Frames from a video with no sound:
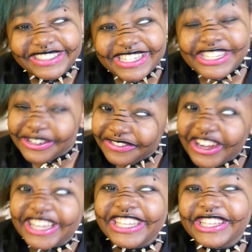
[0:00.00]
So
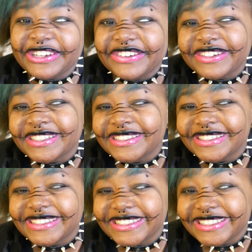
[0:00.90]
fuck you.
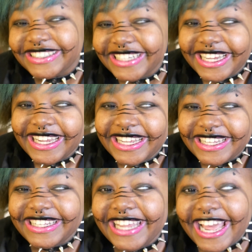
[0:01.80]

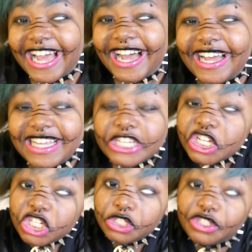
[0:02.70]
Yeah.
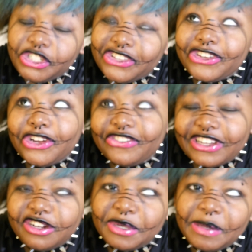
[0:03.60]
She had the nerve to
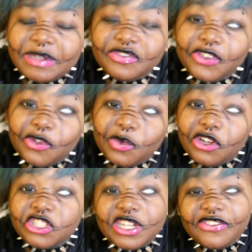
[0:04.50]
come to my mom's funeral when
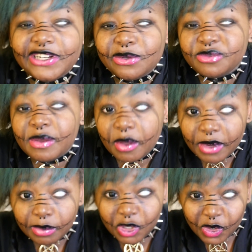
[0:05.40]
all she ever did was make my
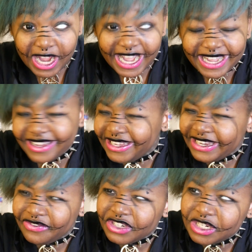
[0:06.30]
mom cry.
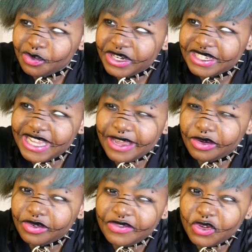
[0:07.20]
And for some reason,
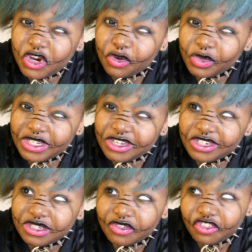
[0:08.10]
and if you really call
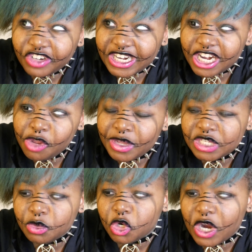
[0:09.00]
yourself a friend, how do you make
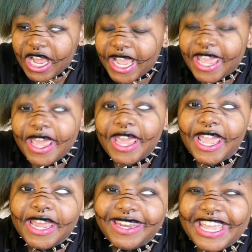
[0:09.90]
someone cry?
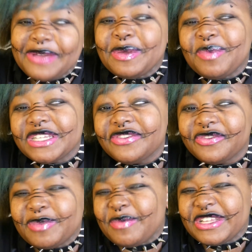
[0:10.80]
And yeah, my best
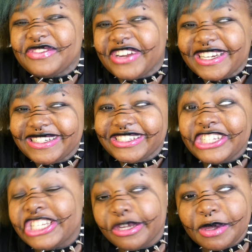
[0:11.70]
friend,
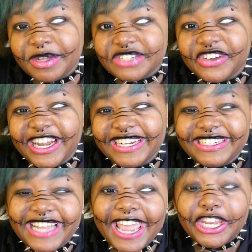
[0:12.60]
she's still my best
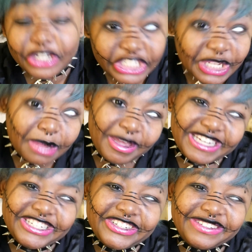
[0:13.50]
friend, and you're still a
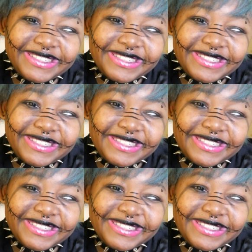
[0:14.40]
bitch.